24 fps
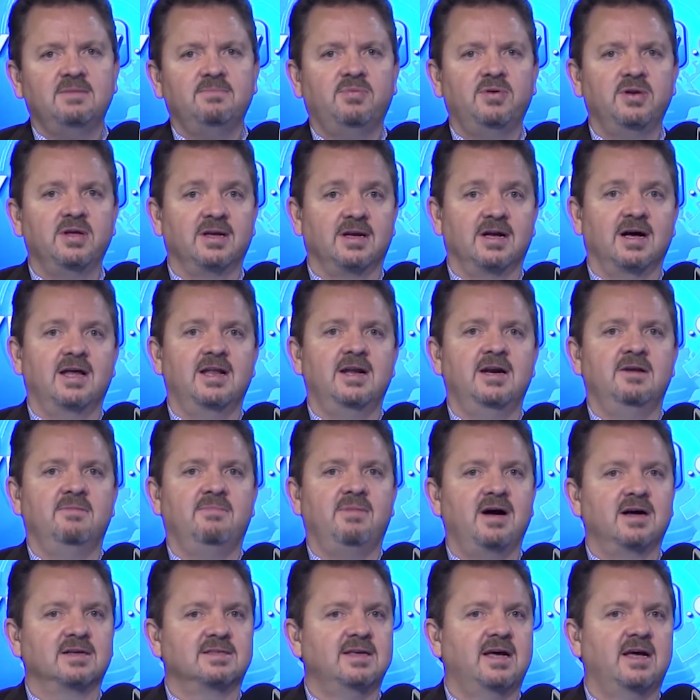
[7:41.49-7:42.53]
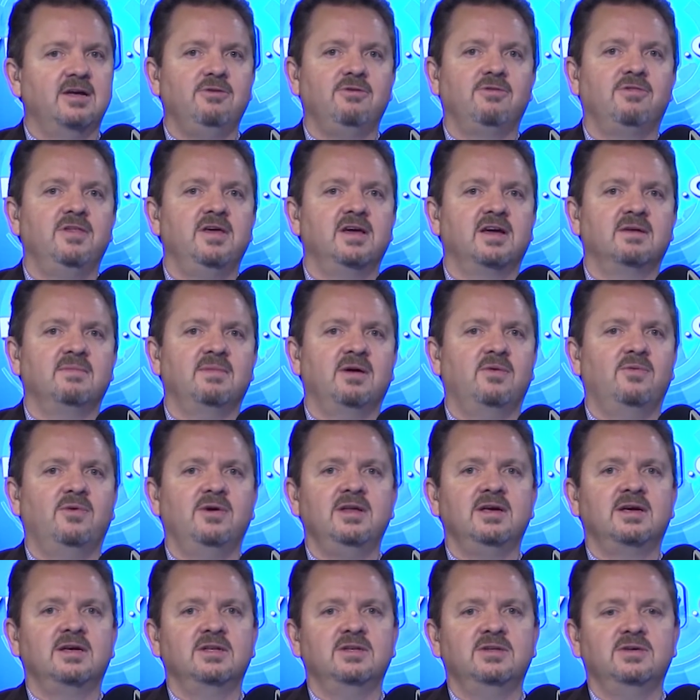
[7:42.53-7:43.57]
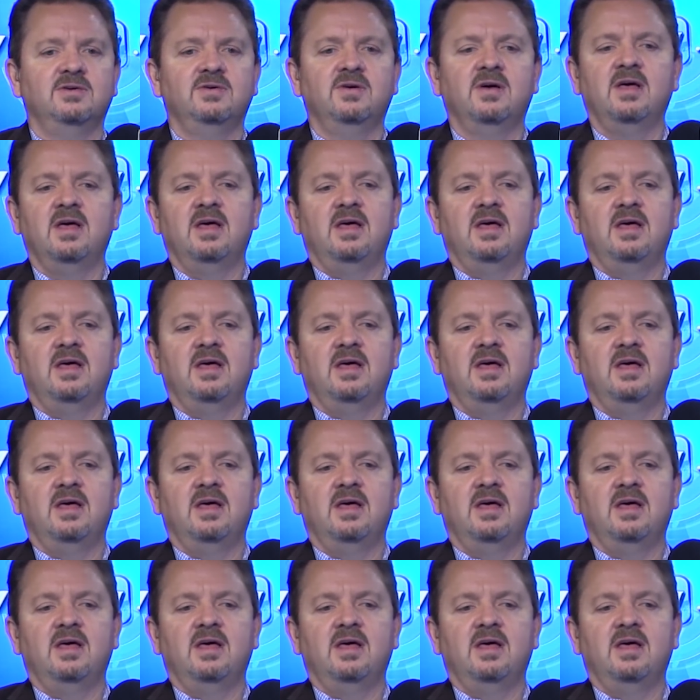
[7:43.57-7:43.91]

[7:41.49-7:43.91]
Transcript: putting God in a box, how you think about what He can do.